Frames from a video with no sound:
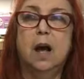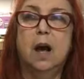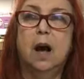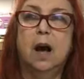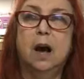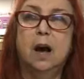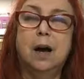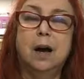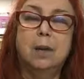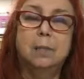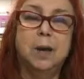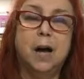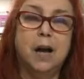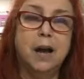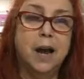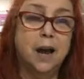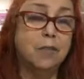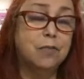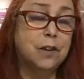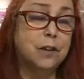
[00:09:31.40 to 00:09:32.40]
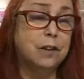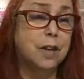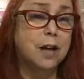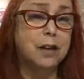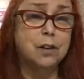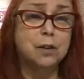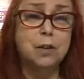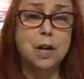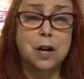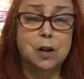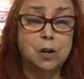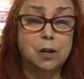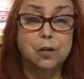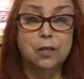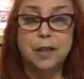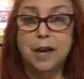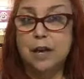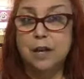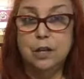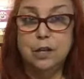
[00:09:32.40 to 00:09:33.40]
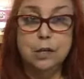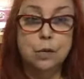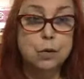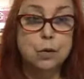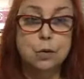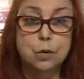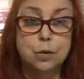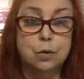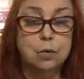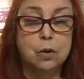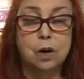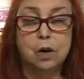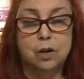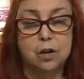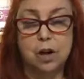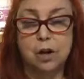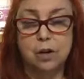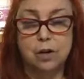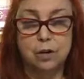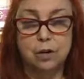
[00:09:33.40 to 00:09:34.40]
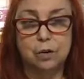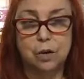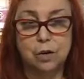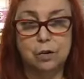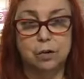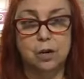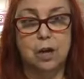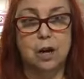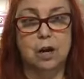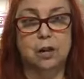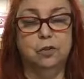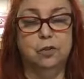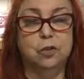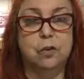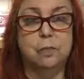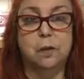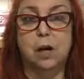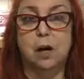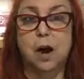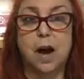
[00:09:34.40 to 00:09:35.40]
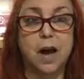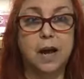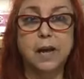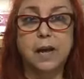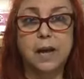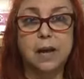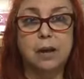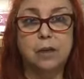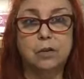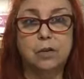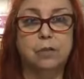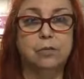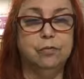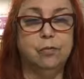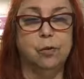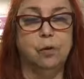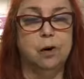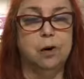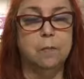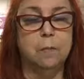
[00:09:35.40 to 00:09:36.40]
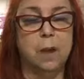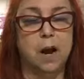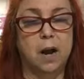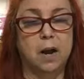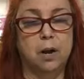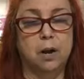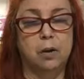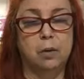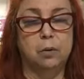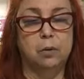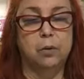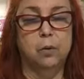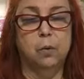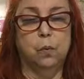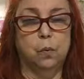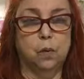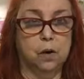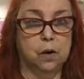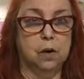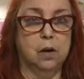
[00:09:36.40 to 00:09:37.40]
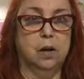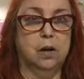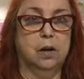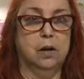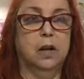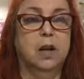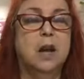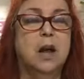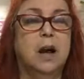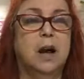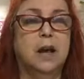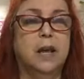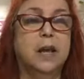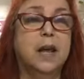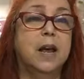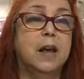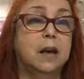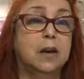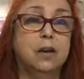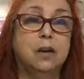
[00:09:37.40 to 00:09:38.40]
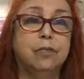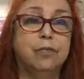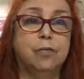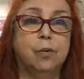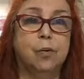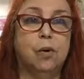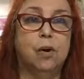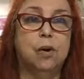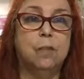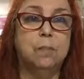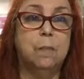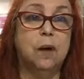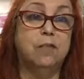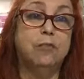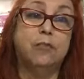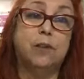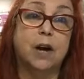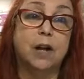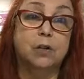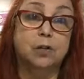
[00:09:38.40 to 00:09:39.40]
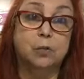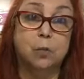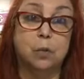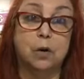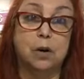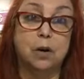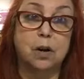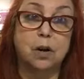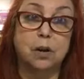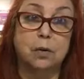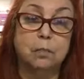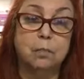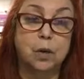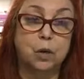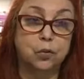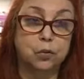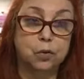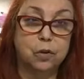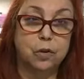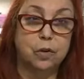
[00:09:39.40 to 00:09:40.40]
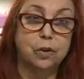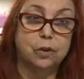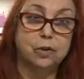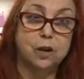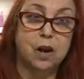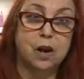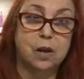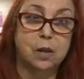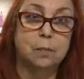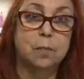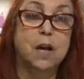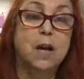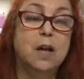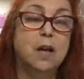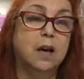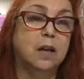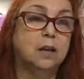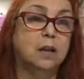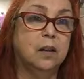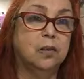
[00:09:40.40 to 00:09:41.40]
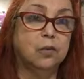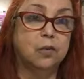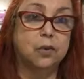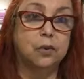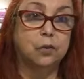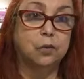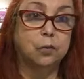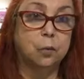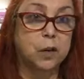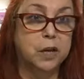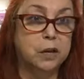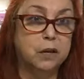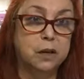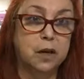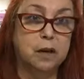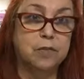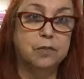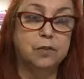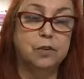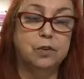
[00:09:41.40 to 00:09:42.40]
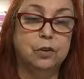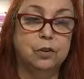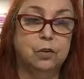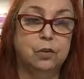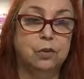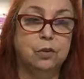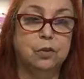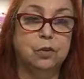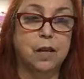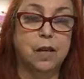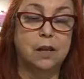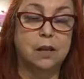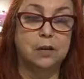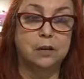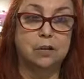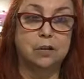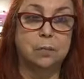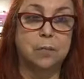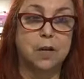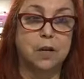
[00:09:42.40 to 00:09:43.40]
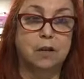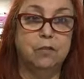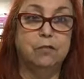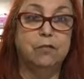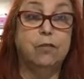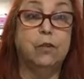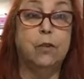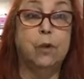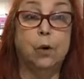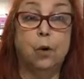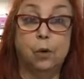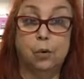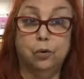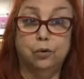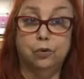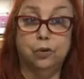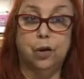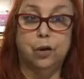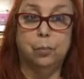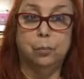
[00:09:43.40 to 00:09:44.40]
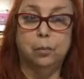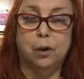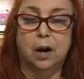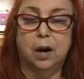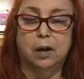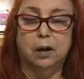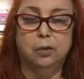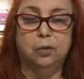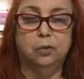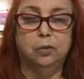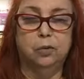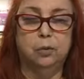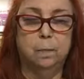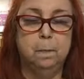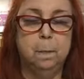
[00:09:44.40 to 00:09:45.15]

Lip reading: I have to let you know that you are not your own customer. I can't afford my own work. I can't afford my friend's work most of the time unless they're sweet enough to sell it to me for the wholesale price.